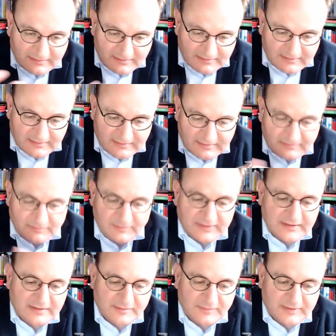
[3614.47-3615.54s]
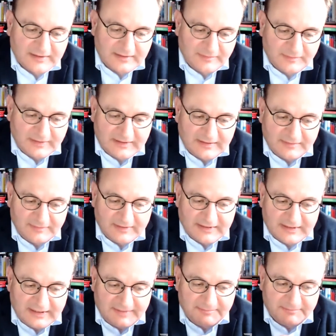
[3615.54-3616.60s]
uh, with, with, with, with
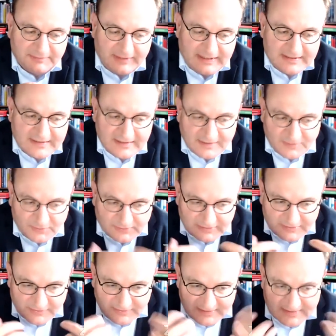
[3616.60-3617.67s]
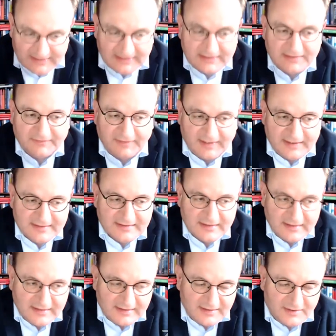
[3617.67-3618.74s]
carbon pricing in order to incentivize
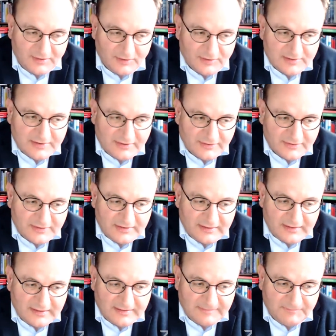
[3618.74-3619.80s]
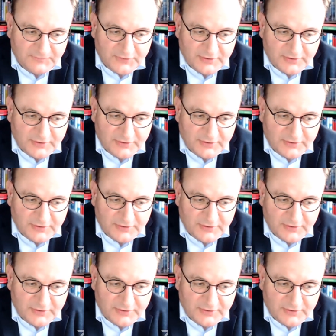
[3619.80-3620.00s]
also uh,